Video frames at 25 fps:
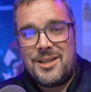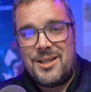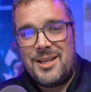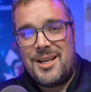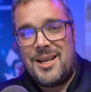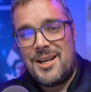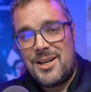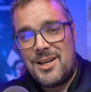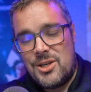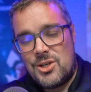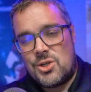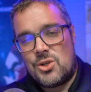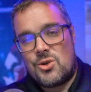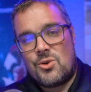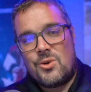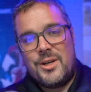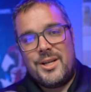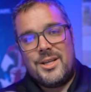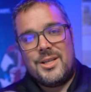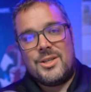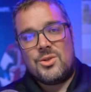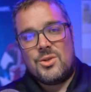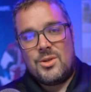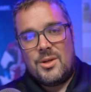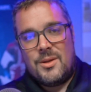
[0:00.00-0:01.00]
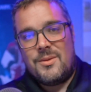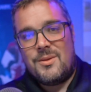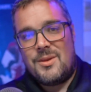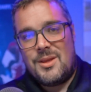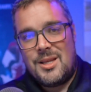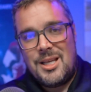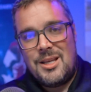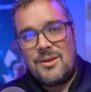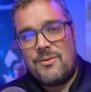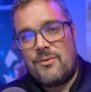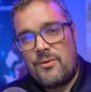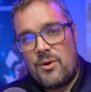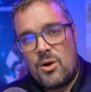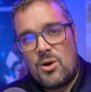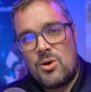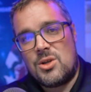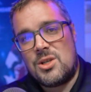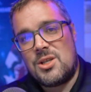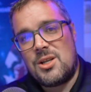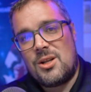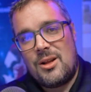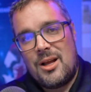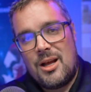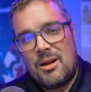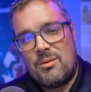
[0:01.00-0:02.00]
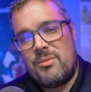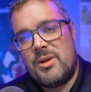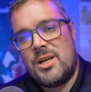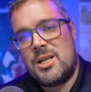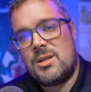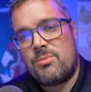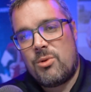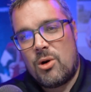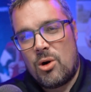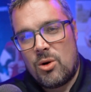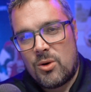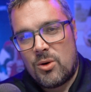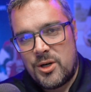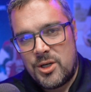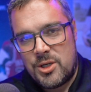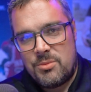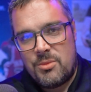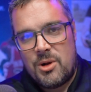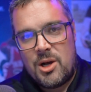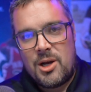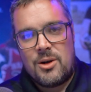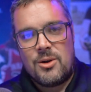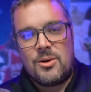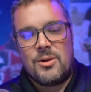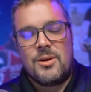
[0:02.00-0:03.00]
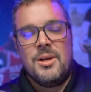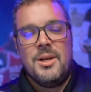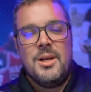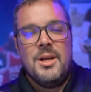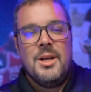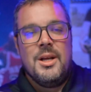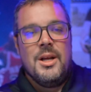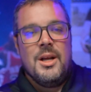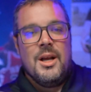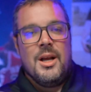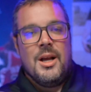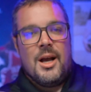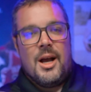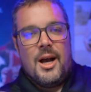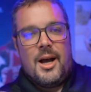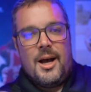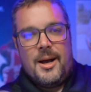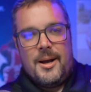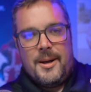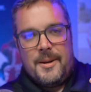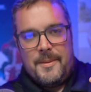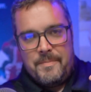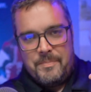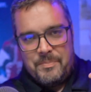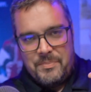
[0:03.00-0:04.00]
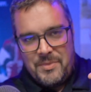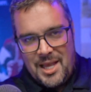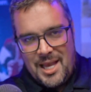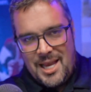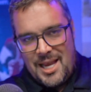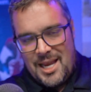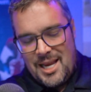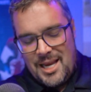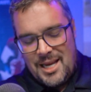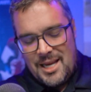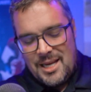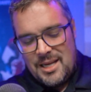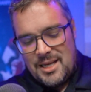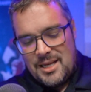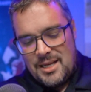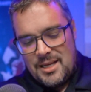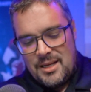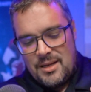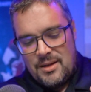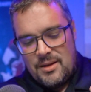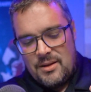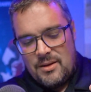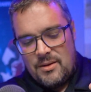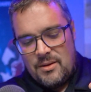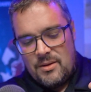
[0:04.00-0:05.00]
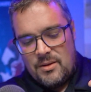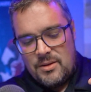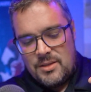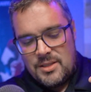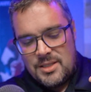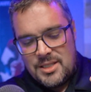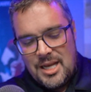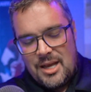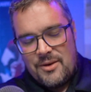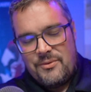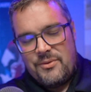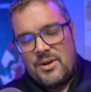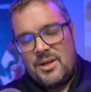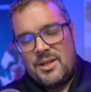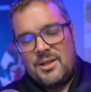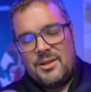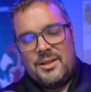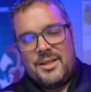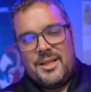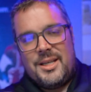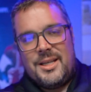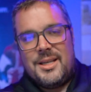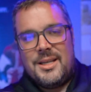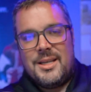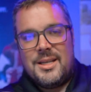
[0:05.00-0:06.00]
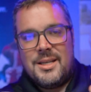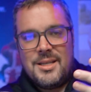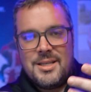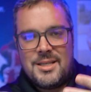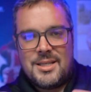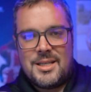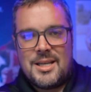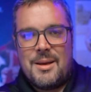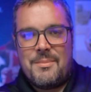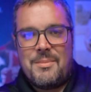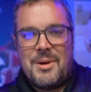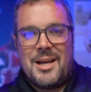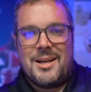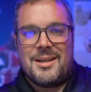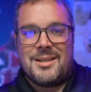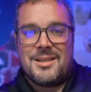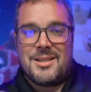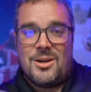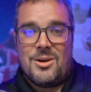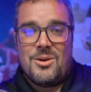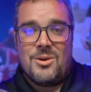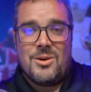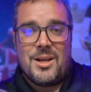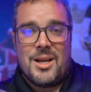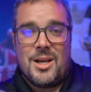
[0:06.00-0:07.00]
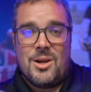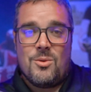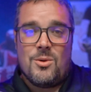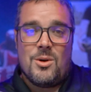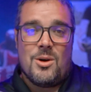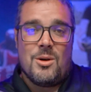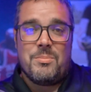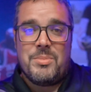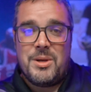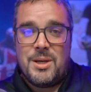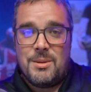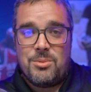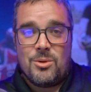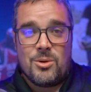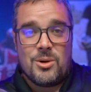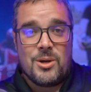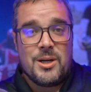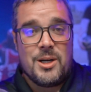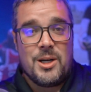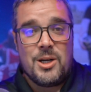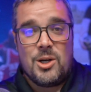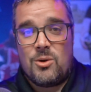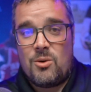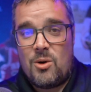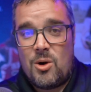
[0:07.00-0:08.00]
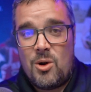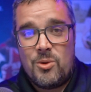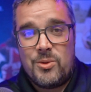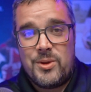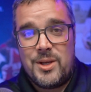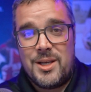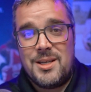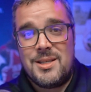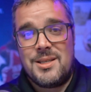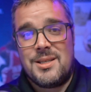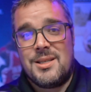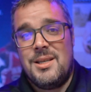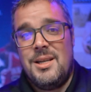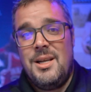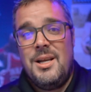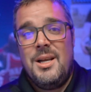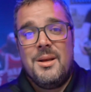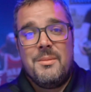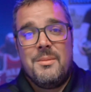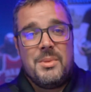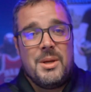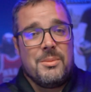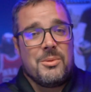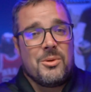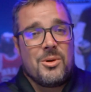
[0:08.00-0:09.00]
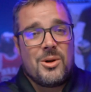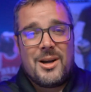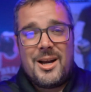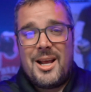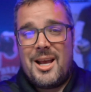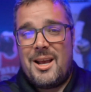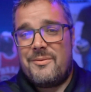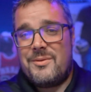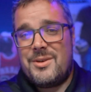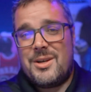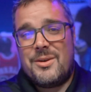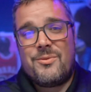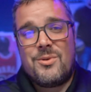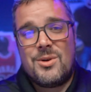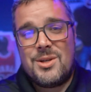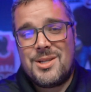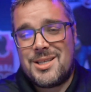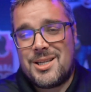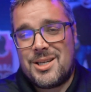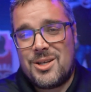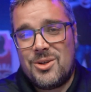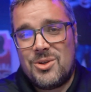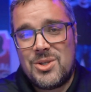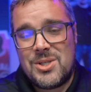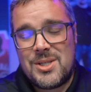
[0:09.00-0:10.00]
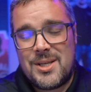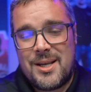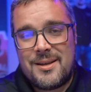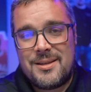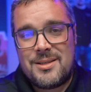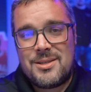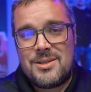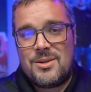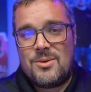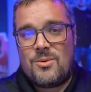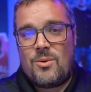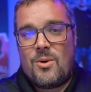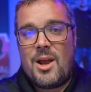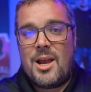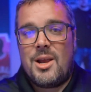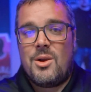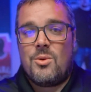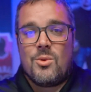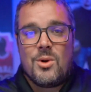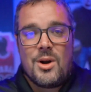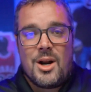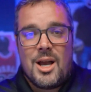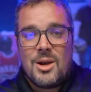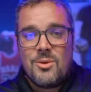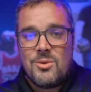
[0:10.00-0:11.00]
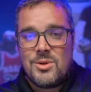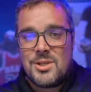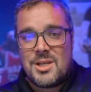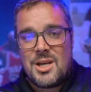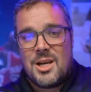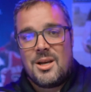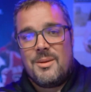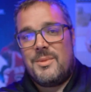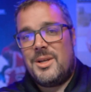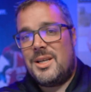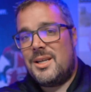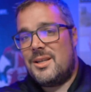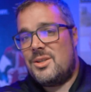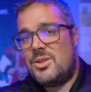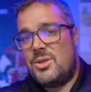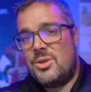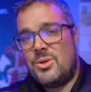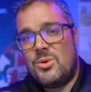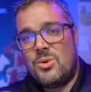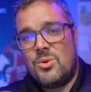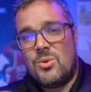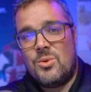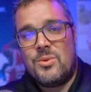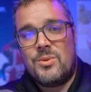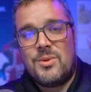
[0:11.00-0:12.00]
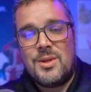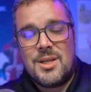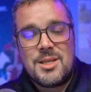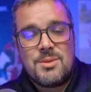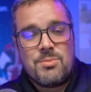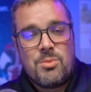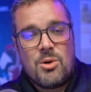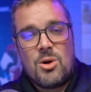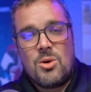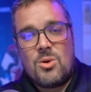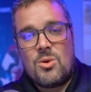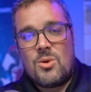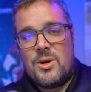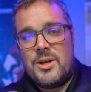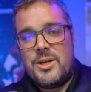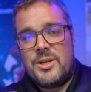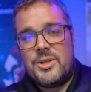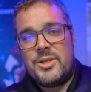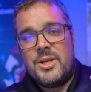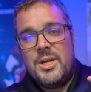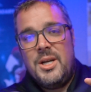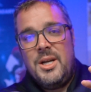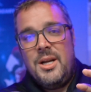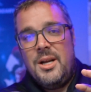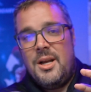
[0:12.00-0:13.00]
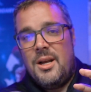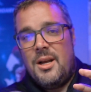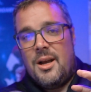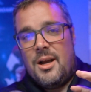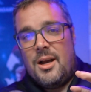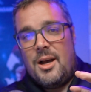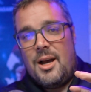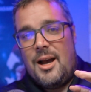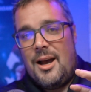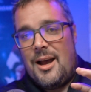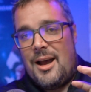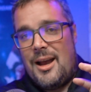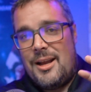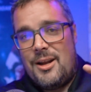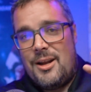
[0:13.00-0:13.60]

the industry as the first cloud-based brokerage model, they definitely stepped back and said, okay, well, people are going to grow this. People are going to have different skill sets, right? When I was coming to this brokerage, I